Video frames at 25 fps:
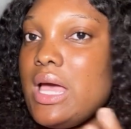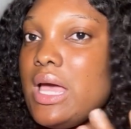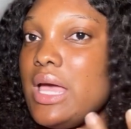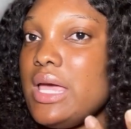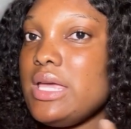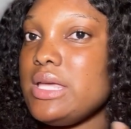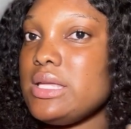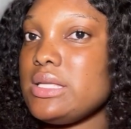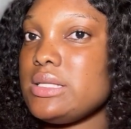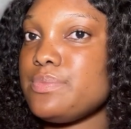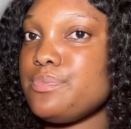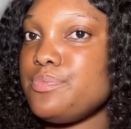
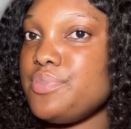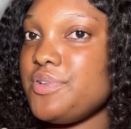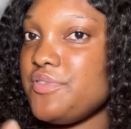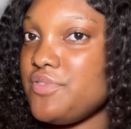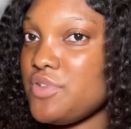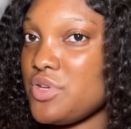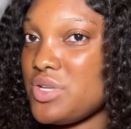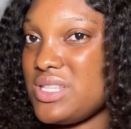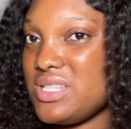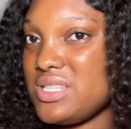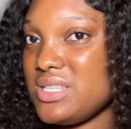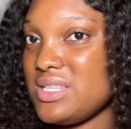in
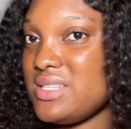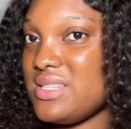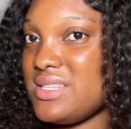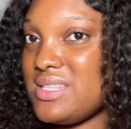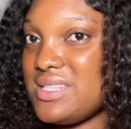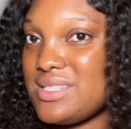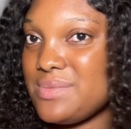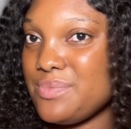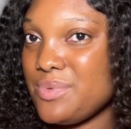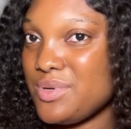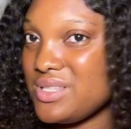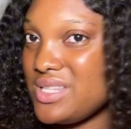previous
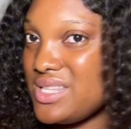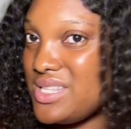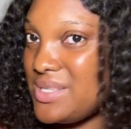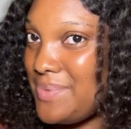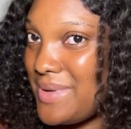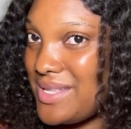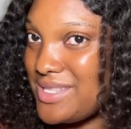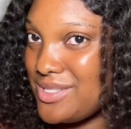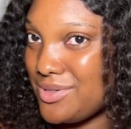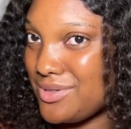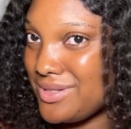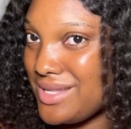seasons, but this
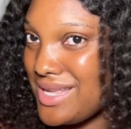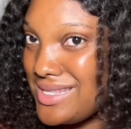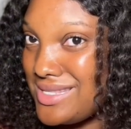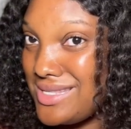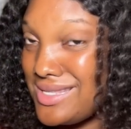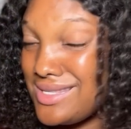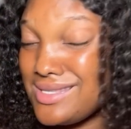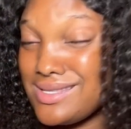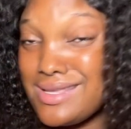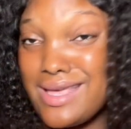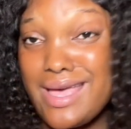particular season,